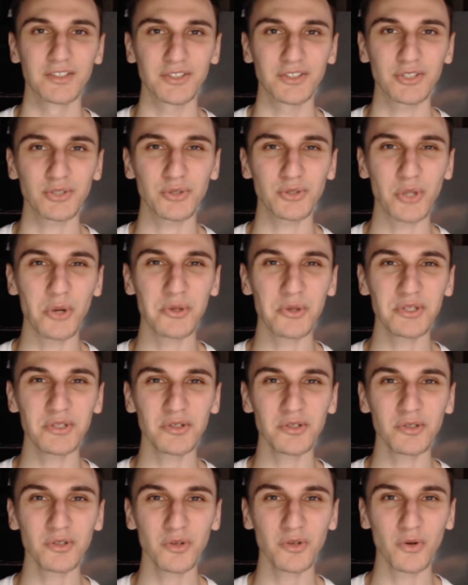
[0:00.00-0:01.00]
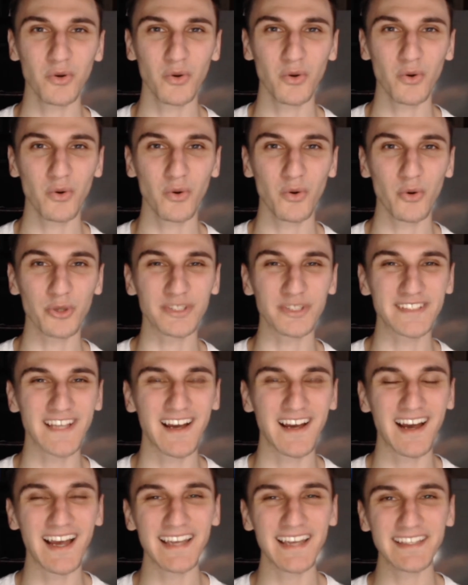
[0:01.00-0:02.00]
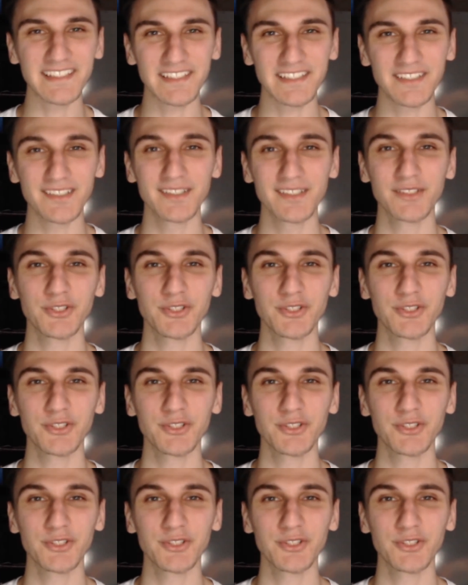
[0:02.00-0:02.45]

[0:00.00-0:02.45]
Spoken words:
Colloidal or tiny